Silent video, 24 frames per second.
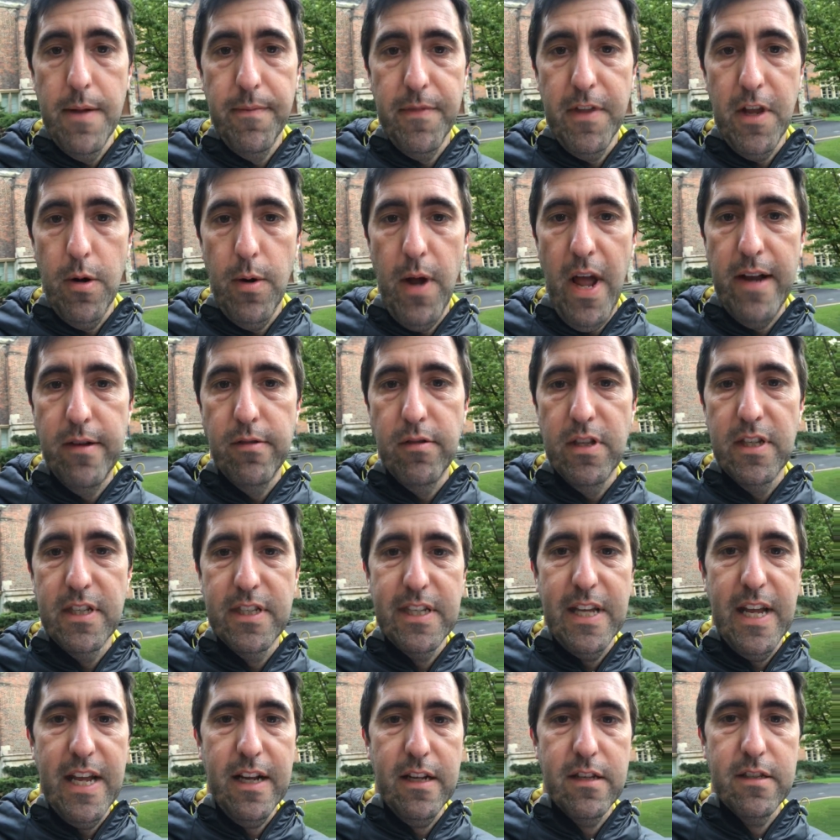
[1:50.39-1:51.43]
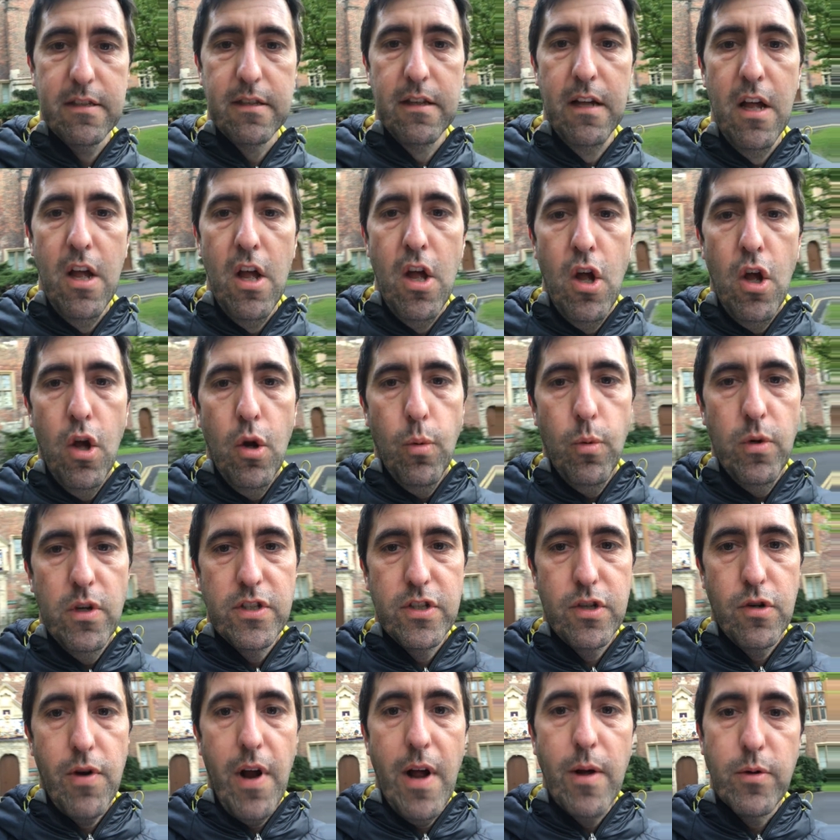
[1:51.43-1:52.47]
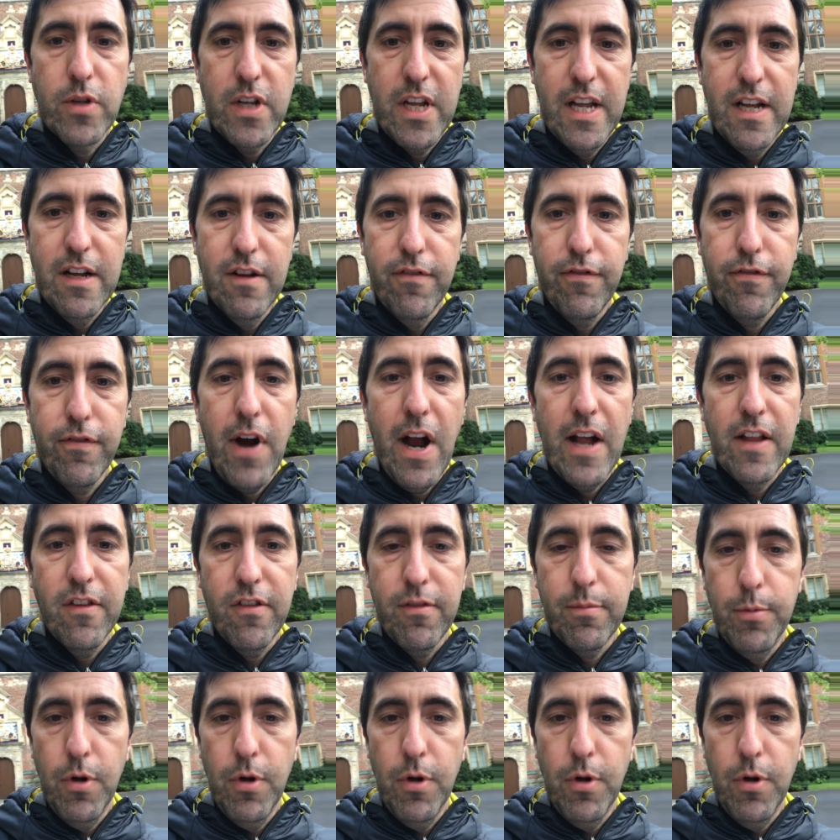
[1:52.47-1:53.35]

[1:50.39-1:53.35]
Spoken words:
You know, Henry VI was crowned King of France,